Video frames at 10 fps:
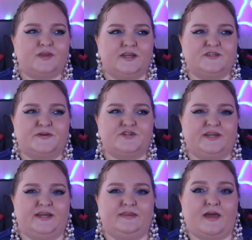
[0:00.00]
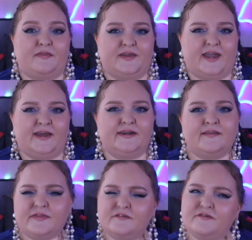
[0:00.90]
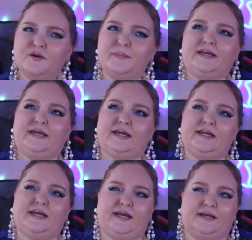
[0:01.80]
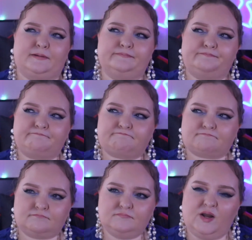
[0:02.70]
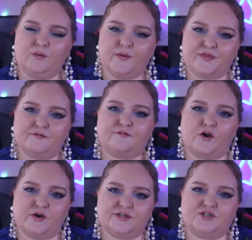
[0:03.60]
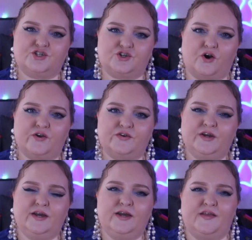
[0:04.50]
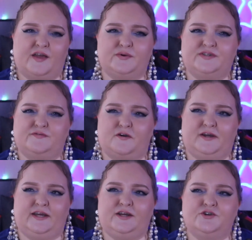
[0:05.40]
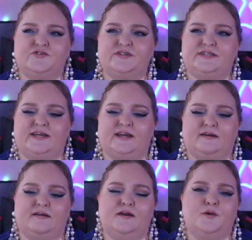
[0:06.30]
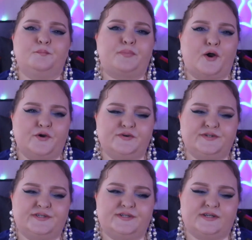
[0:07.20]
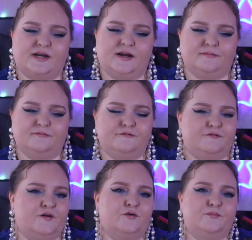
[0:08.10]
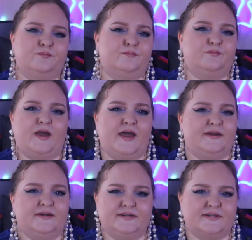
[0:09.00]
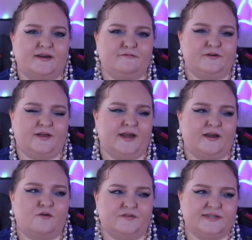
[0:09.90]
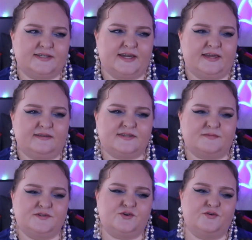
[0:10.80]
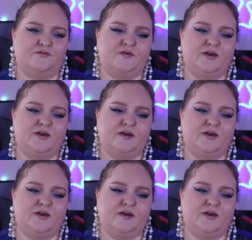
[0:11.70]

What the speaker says: especially at the end and at the very beginning with the first shot. That was a very interesting post film edit. I feel like, obviously some sort of